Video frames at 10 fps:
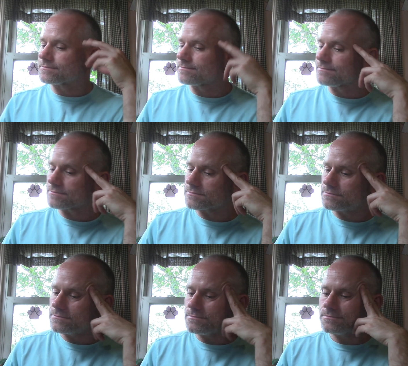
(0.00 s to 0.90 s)

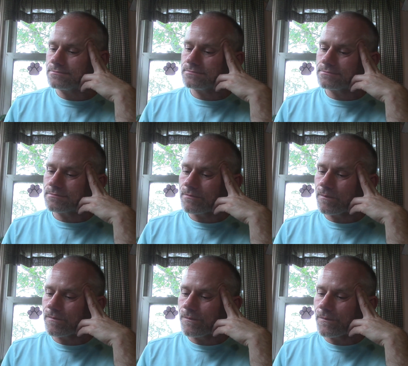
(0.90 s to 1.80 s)

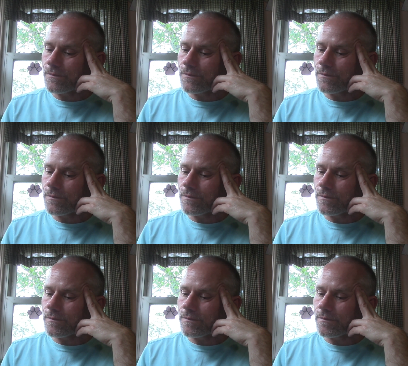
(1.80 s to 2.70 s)

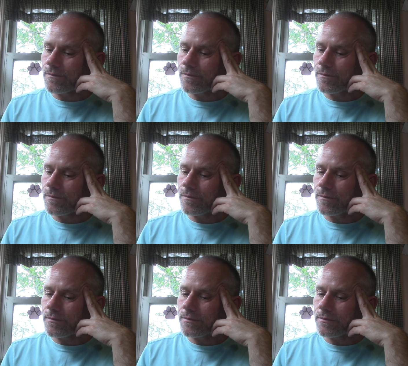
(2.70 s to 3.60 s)

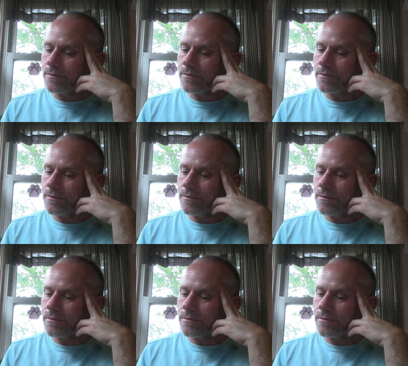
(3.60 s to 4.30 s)
[no speech]